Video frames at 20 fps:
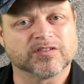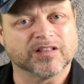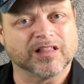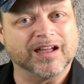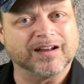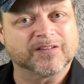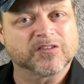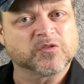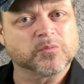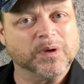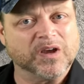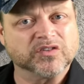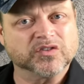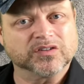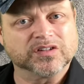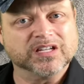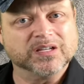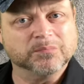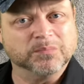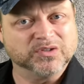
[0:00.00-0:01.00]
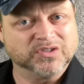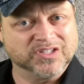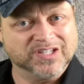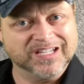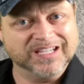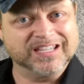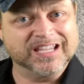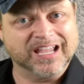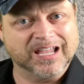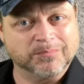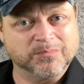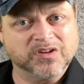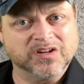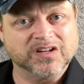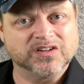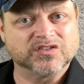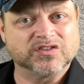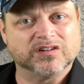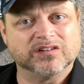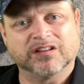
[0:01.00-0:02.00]
a lot of specialty boutique
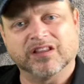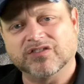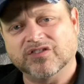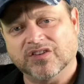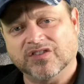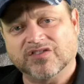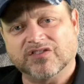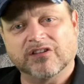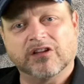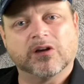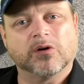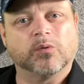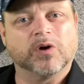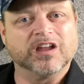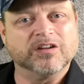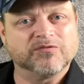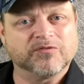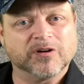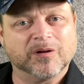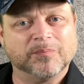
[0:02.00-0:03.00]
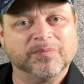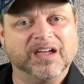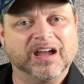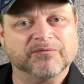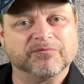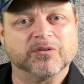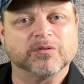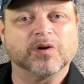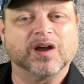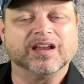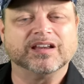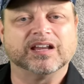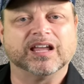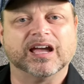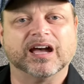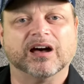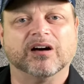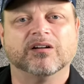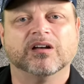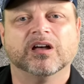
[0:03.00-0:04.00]
ammunition. Let's just stay away from that for right
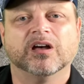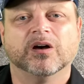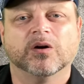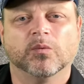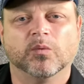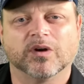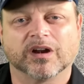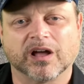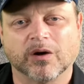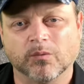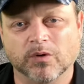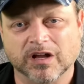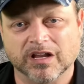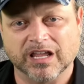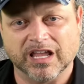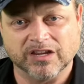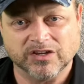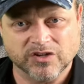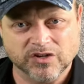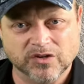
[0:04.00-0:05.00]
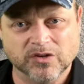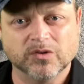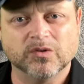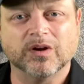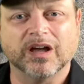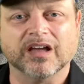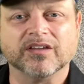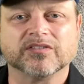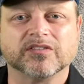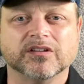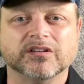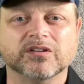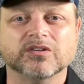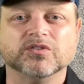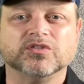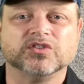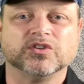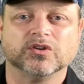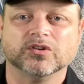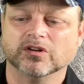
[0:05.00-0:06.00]
now. What I want you as the new
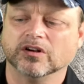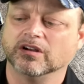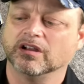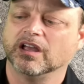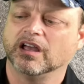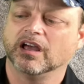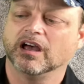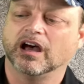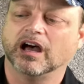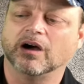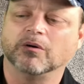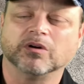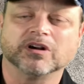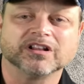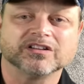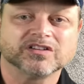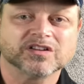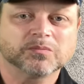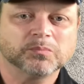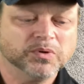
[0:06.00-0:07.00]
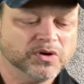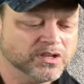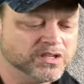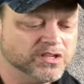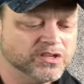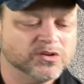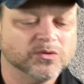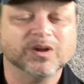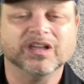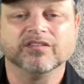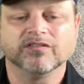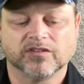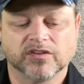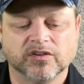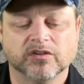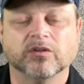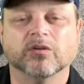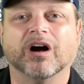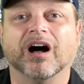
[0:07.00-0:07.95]
shooter, I want to just put you into